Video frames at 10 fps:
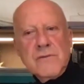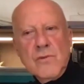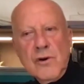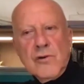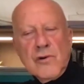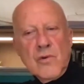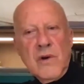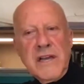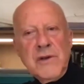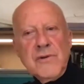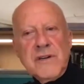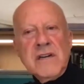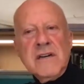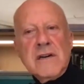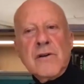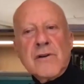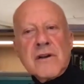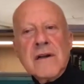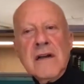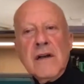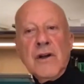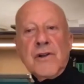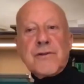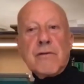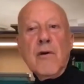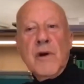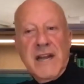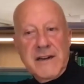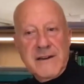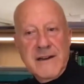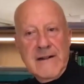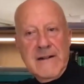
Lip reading: wall where you didn't look through it,